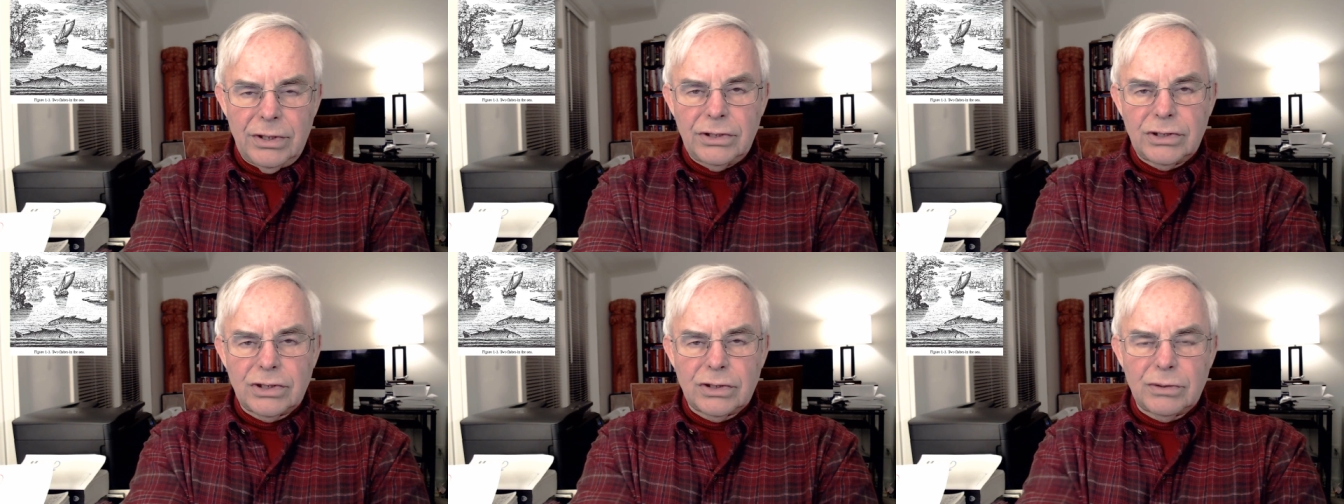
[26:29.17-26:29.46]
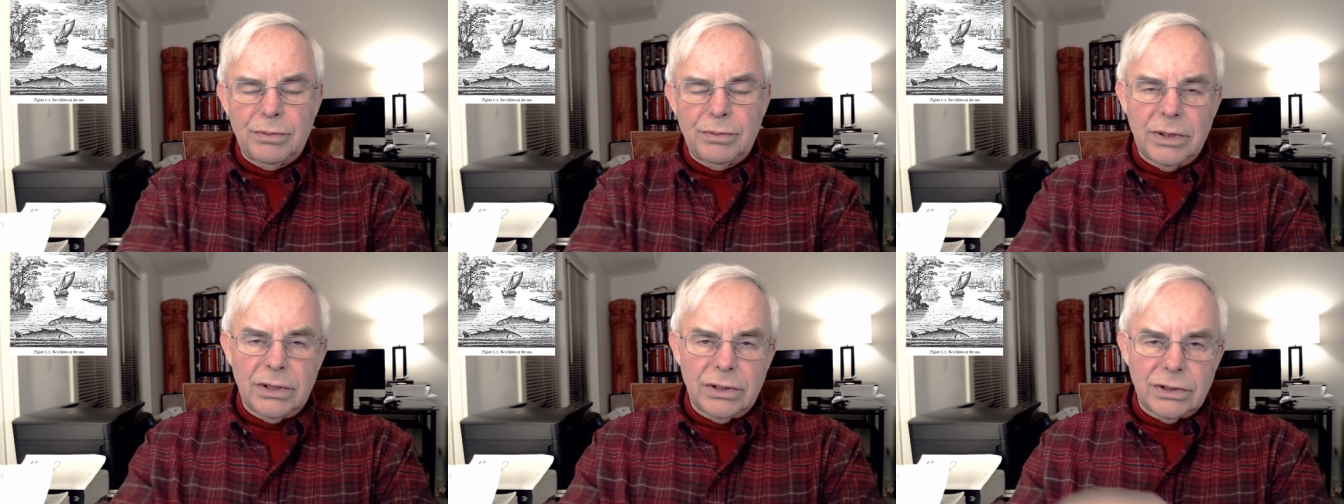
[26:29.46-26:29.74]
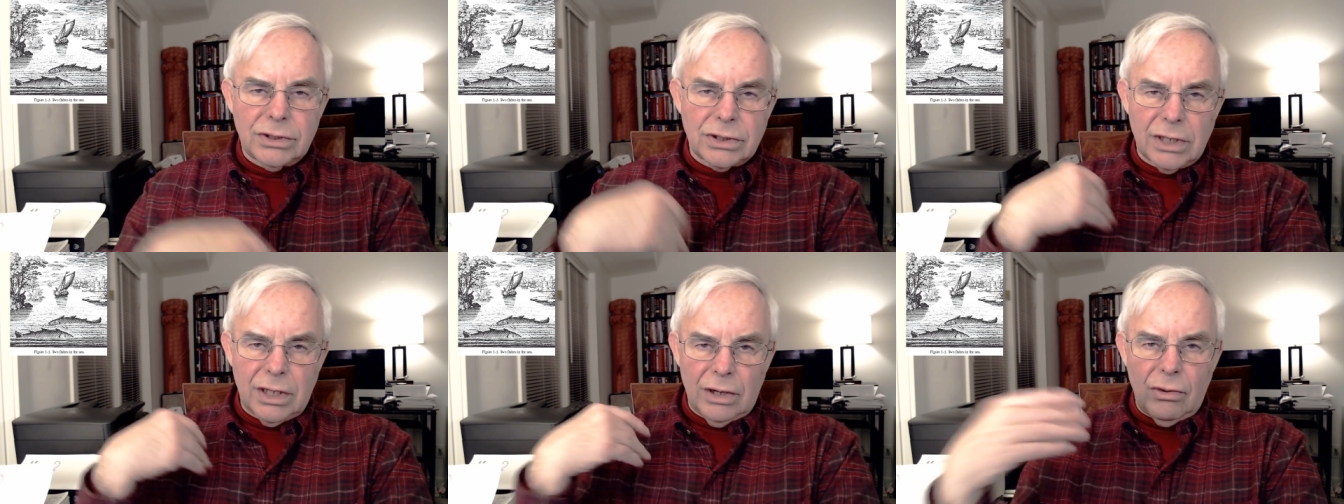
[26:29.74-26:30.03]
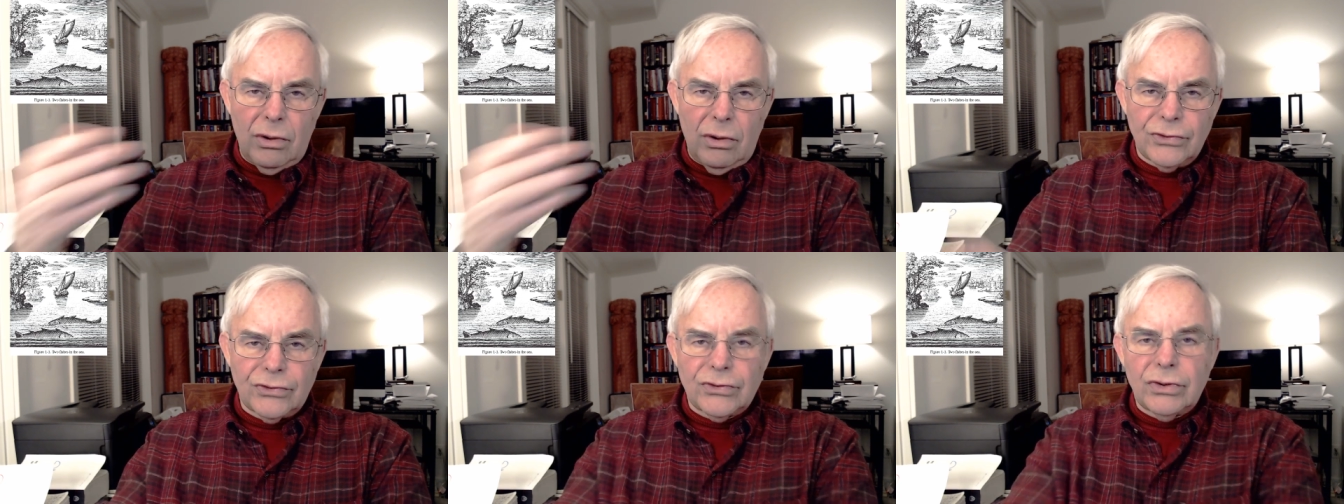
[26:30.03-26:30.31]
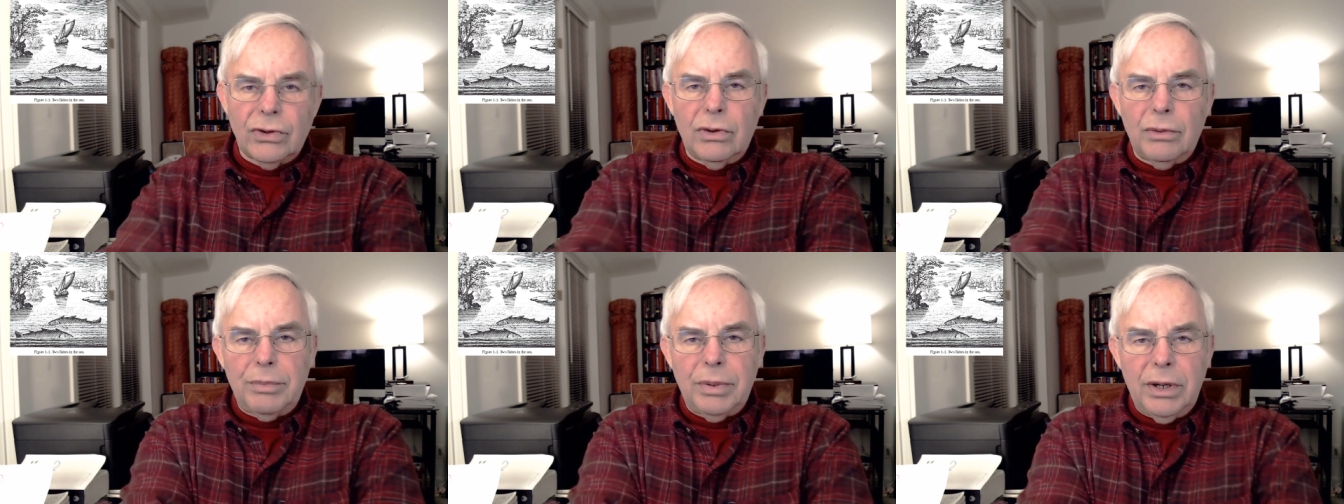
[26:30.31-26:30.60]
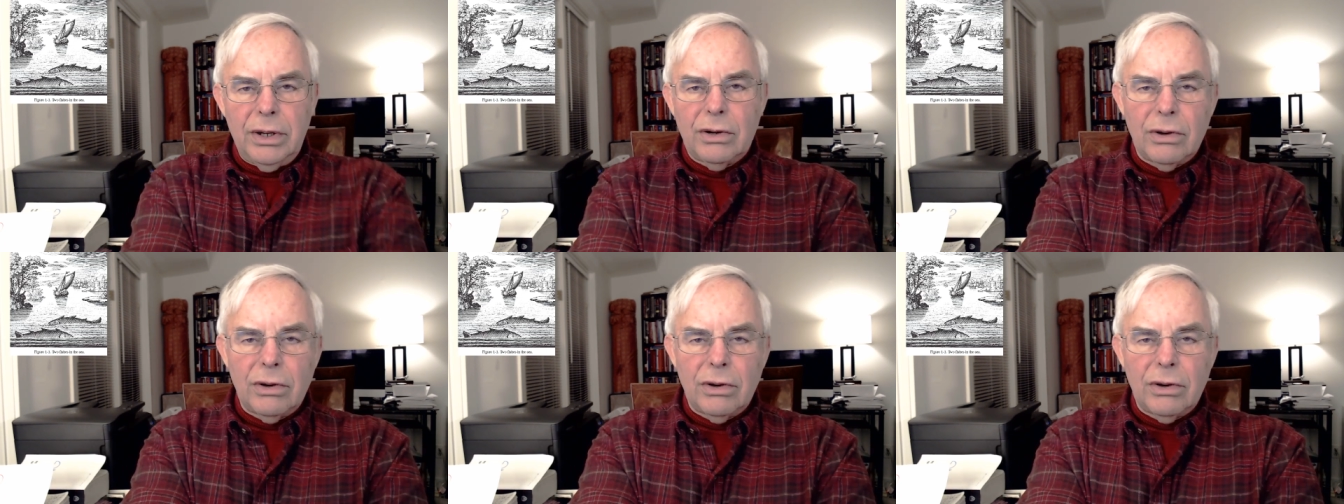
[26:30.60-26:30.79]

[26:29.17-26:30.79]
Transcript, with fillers: can also appear